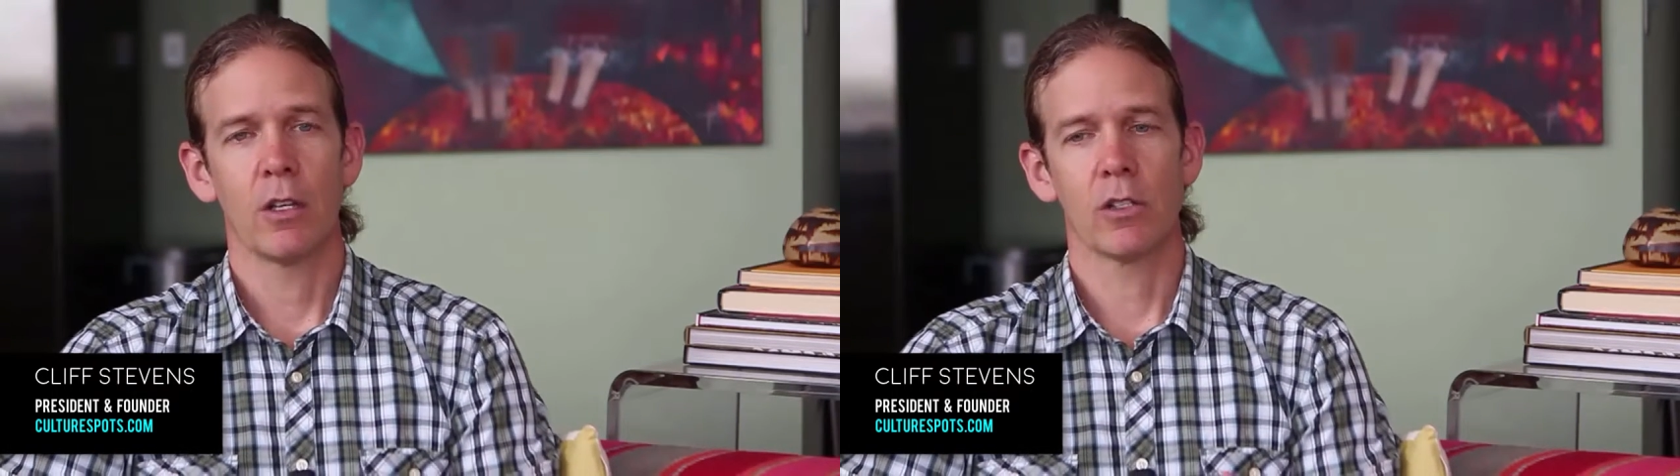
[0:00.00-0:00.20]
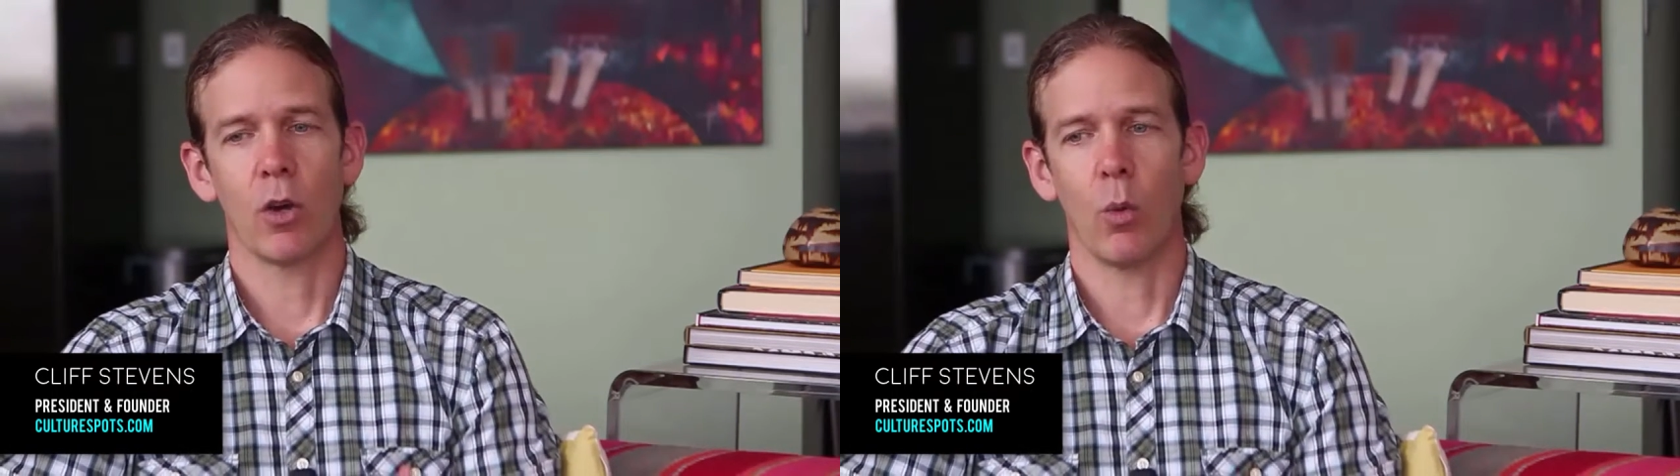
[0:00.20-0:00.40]

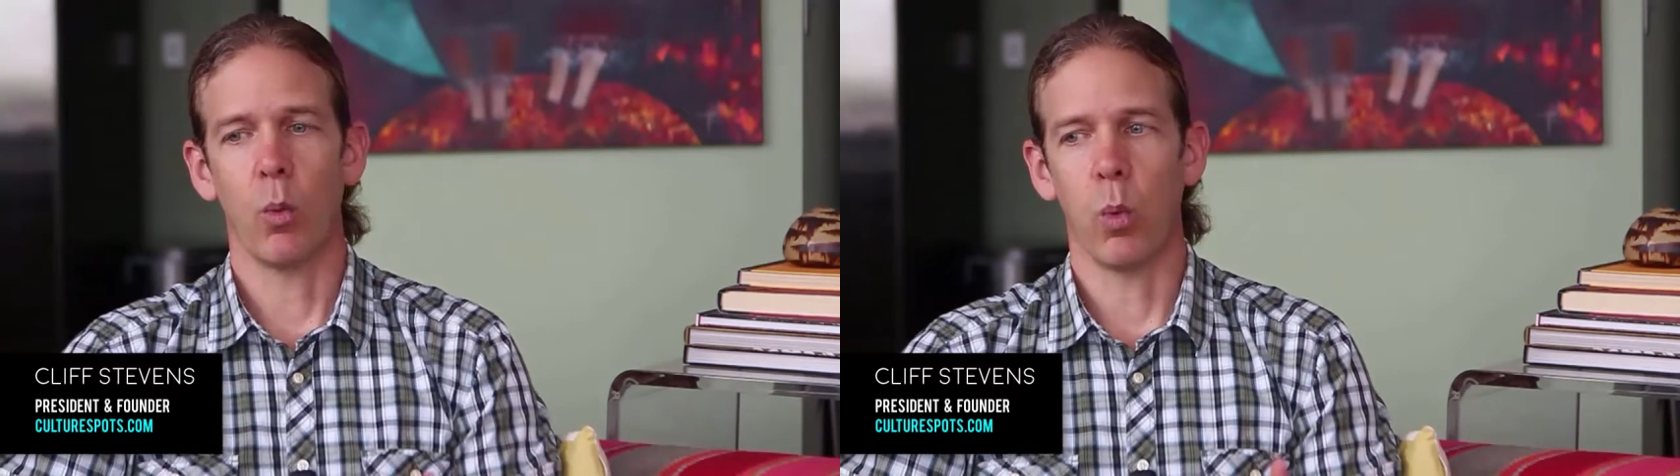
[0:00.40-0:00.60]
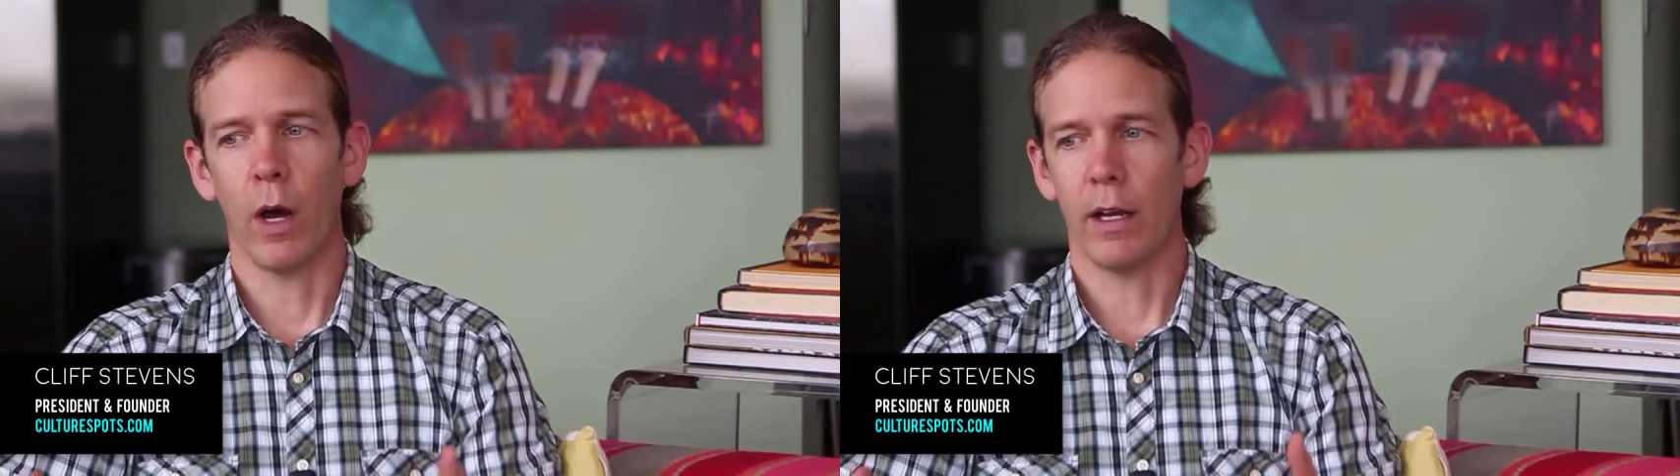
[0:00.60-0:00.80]
So
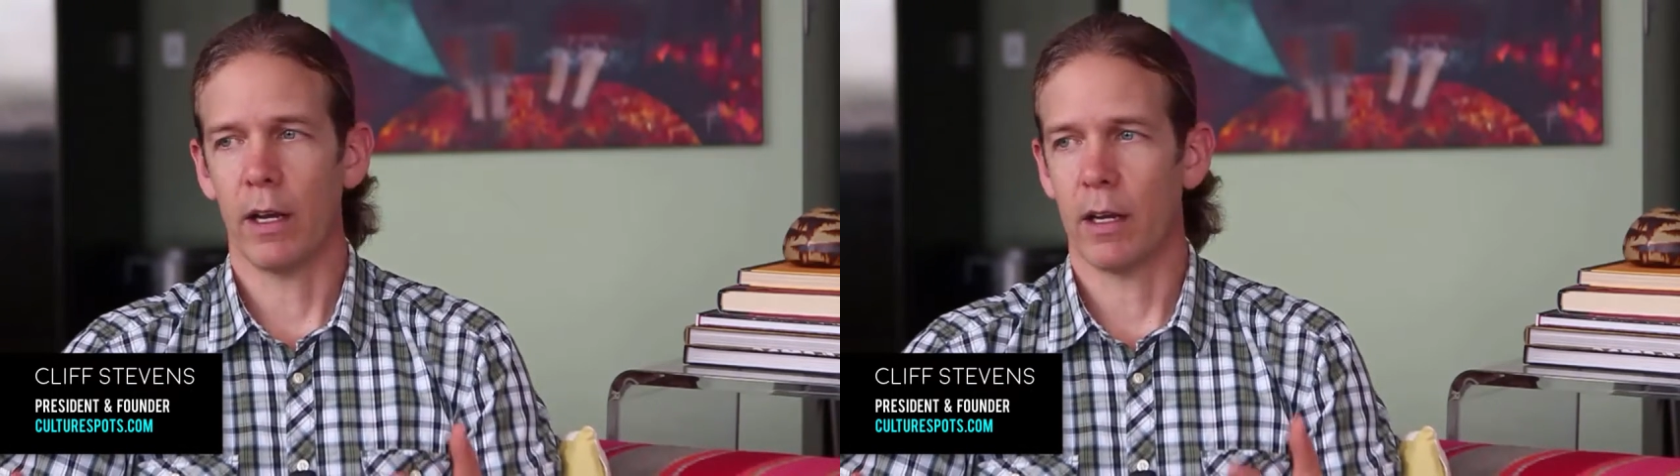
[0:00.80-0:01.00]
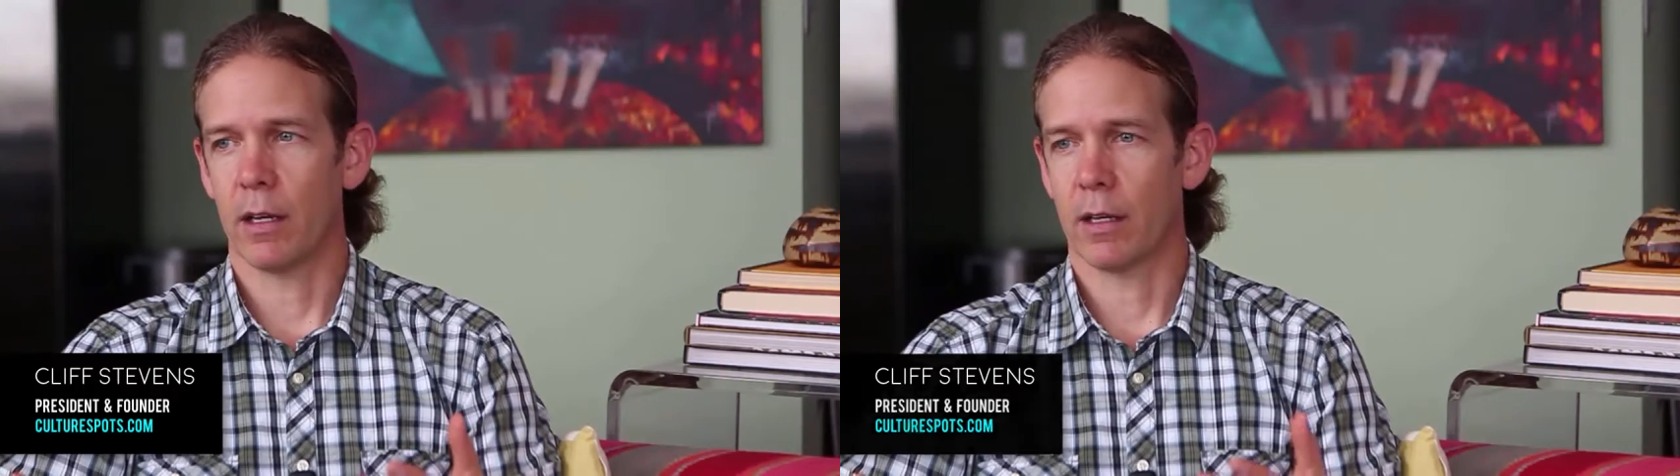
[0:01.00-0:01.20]

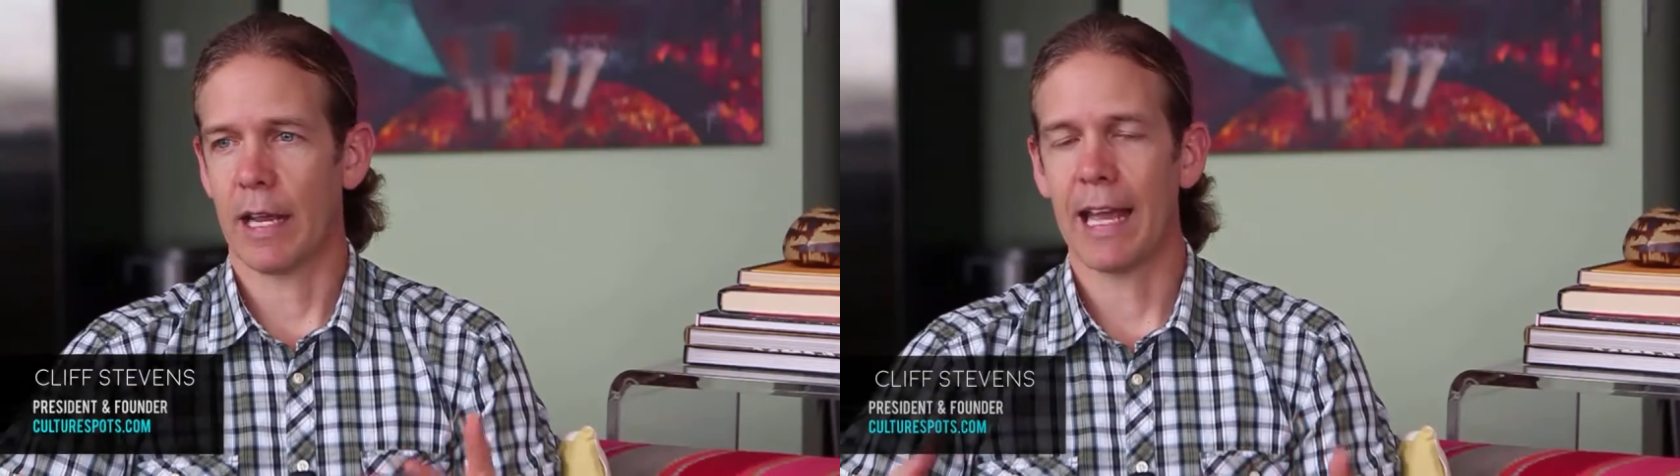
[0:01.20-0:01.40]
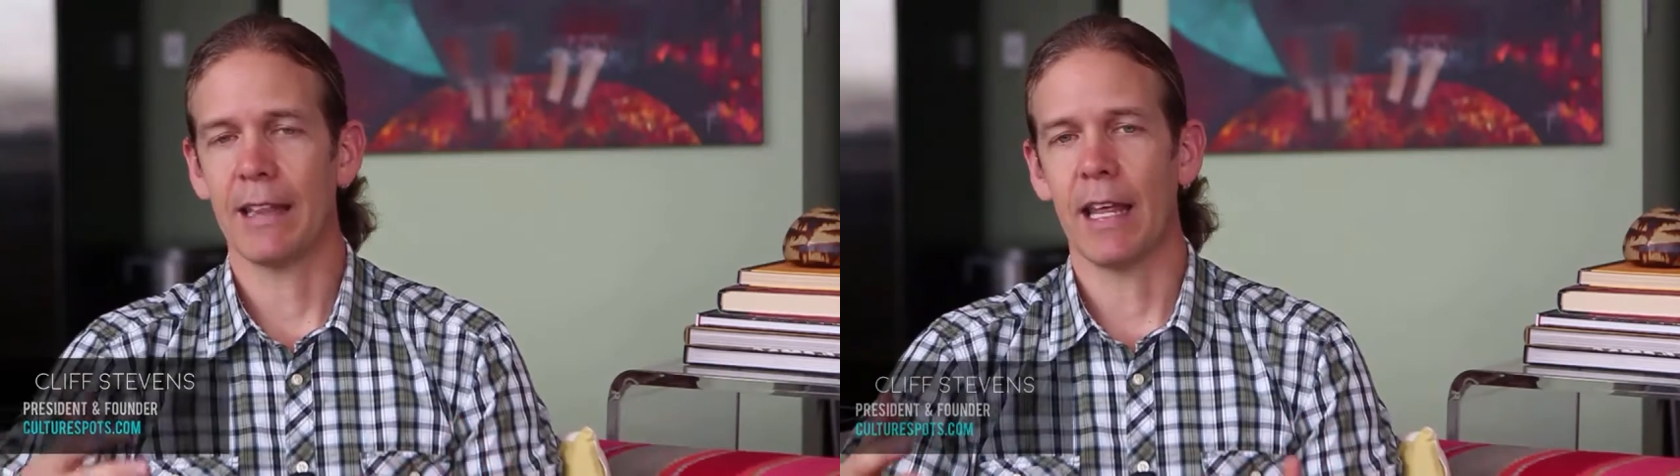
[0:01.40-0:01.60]
what
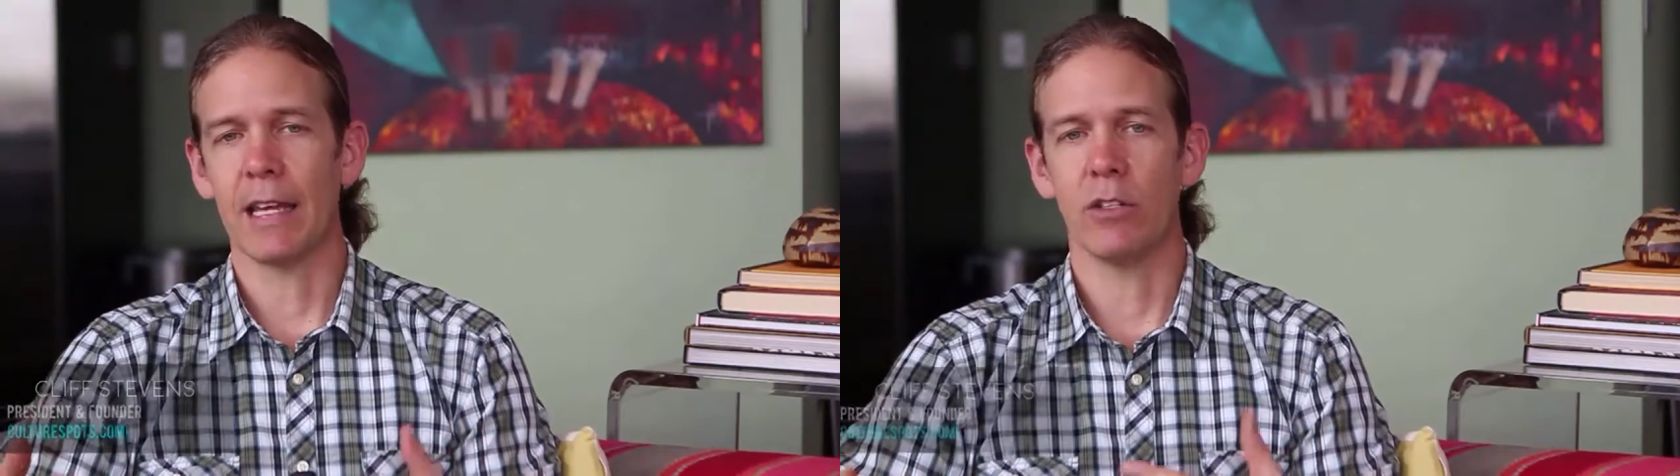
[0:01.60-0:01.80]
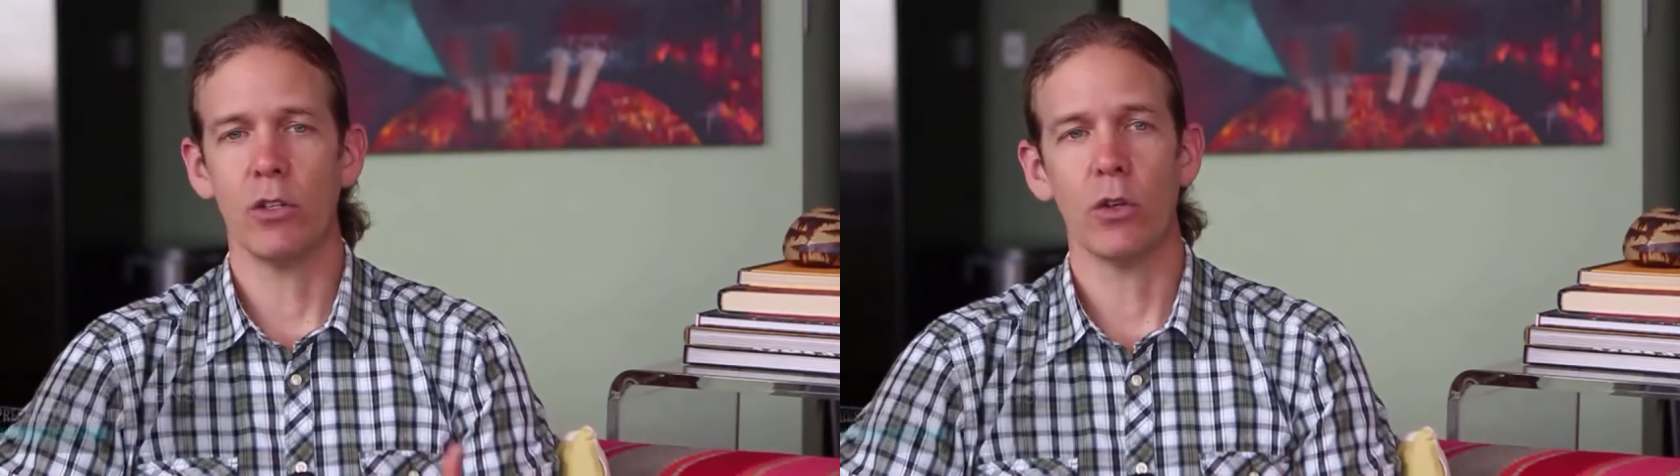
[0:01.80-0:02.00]
can
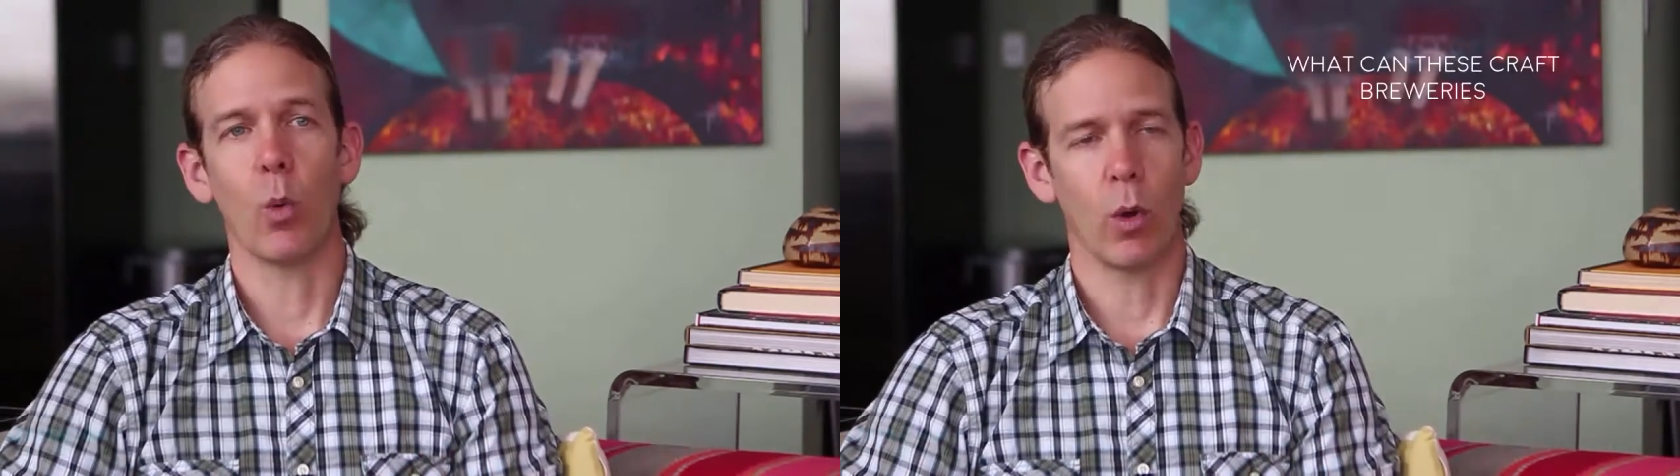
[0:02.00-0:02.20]
they do?